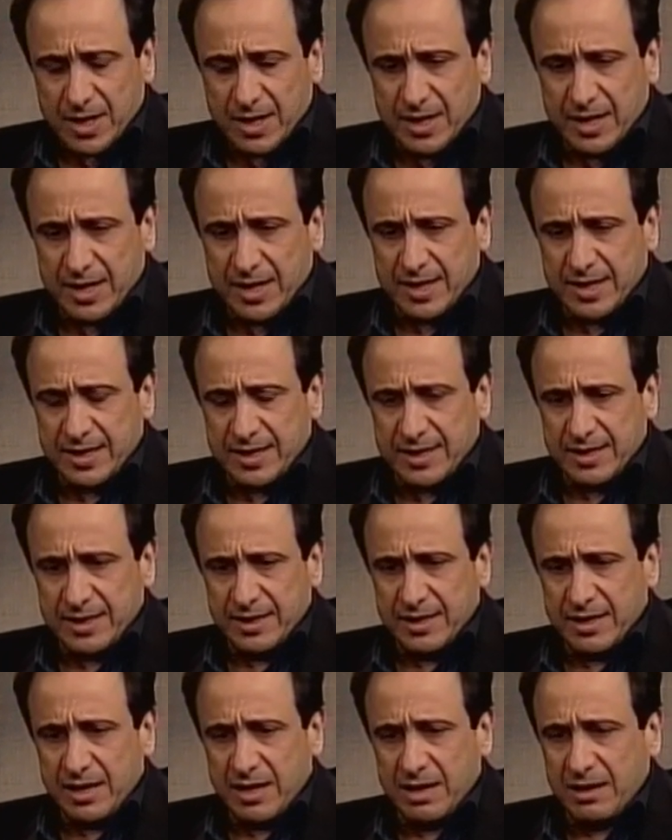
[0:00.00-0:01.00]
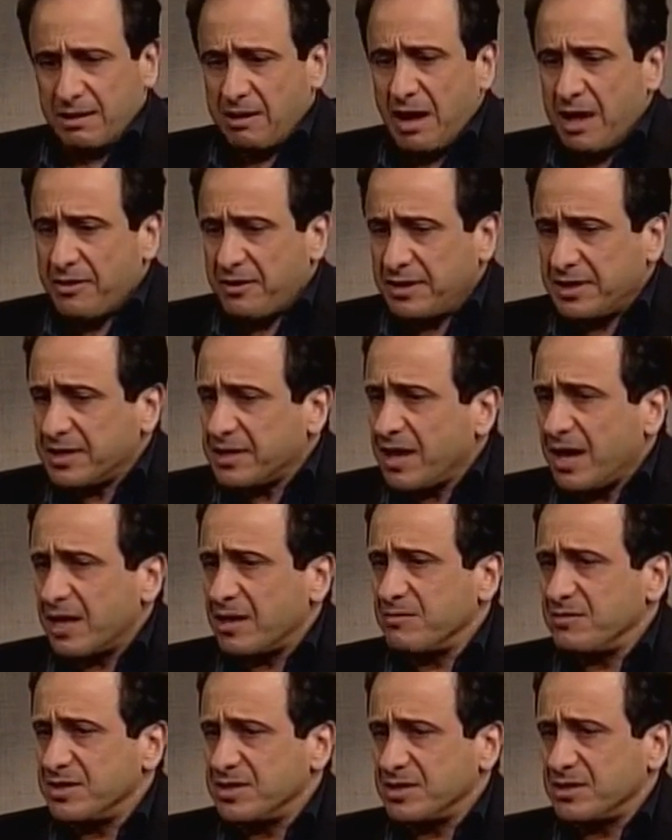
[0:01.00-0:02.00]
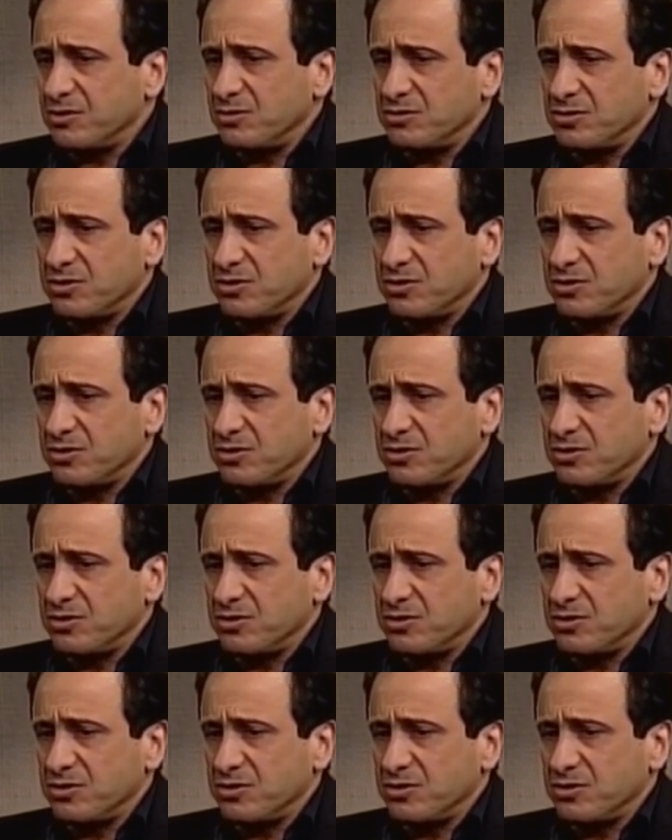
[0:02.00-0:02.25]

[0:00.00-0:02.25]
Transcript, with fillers: uh, uh other economists who,